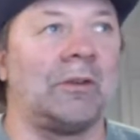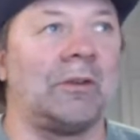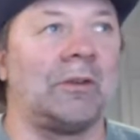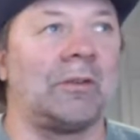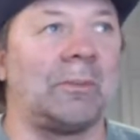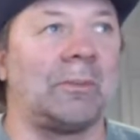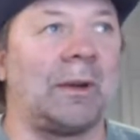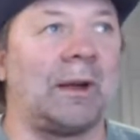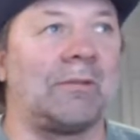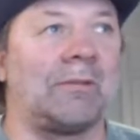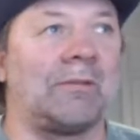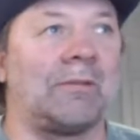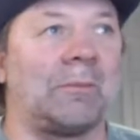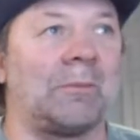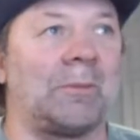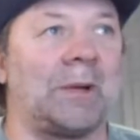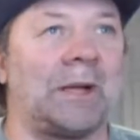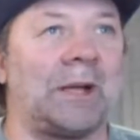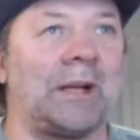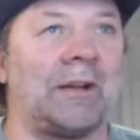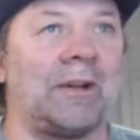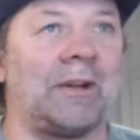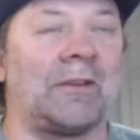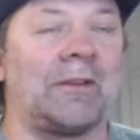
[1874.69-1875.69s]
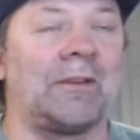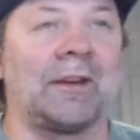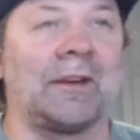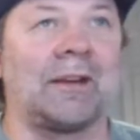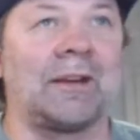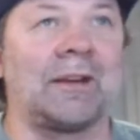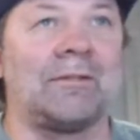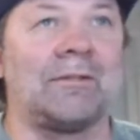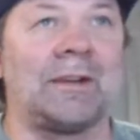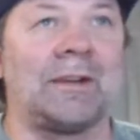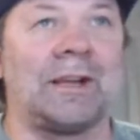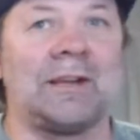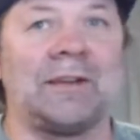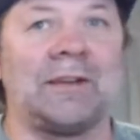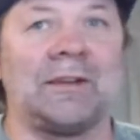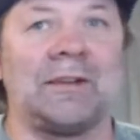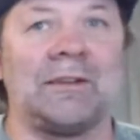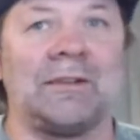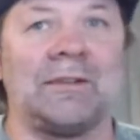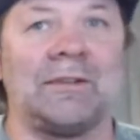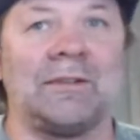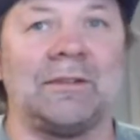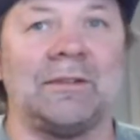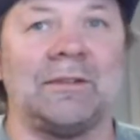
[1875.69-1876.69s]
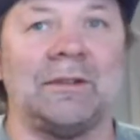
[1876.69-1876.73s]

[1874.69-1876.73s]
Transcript: It's bad for me. It's inconvenient.